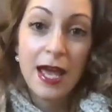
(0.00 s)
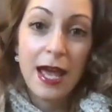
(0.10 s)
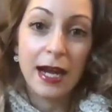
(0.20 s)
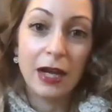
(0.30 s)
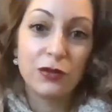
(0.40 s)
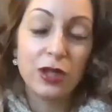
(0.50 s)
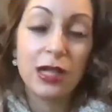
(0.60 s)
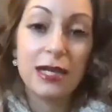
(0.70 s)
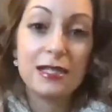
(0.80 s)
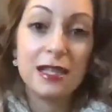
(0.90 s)
and I
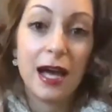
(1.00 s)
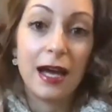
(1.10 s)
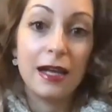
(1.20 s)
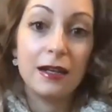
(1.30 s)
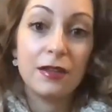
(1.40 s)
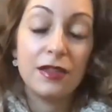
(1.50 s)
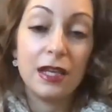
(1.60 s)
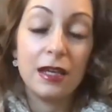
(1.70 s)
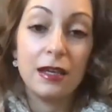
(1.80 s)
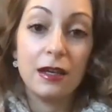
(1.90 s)
realized that
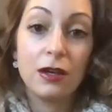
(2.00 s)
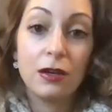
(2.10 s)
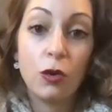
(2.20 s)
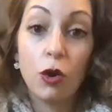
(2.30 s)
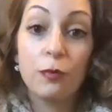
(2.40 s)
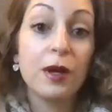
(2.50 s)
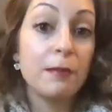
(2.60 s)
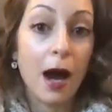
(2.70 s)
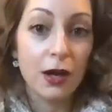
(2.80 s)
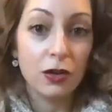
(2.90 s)
the corporate
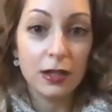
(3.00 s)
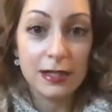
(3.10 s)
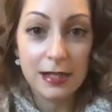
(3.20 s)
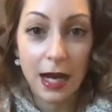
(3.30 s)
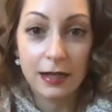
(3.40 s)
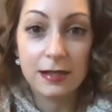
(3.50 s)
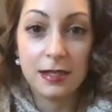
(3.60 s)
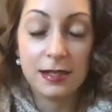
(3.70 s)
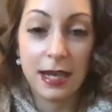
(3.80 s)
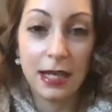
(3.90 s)
model is not a
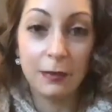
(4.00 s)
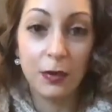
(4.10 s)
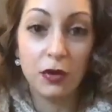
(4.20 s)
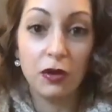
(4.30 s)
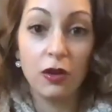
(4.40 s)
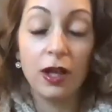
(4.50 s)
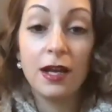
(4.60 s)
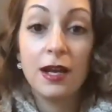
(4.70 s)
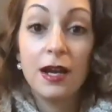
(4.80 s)
sustainable